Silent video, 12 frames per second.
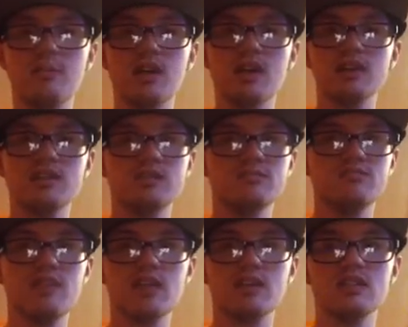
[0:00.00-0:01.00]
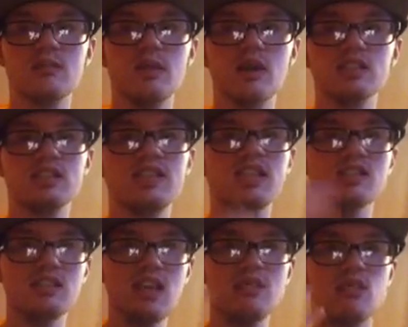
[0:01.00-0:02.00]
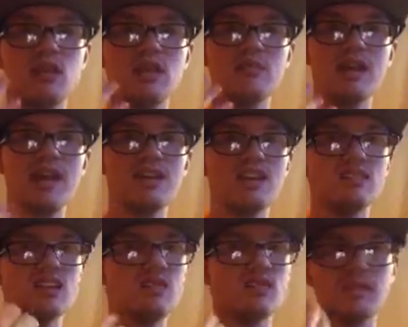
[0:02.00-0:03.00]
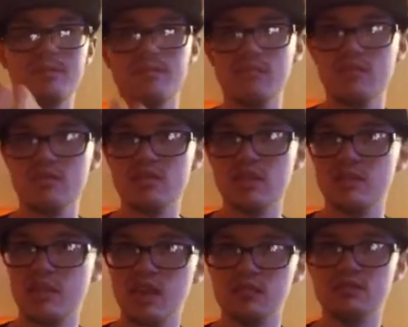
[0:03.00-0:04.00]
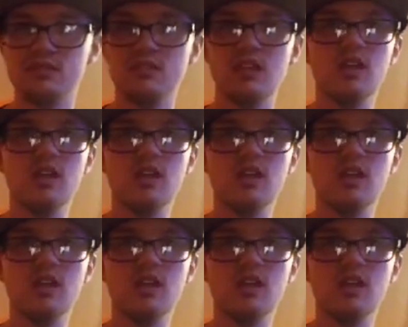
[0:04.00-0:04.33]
because the Miles didn't leave her and might end up leaving something else.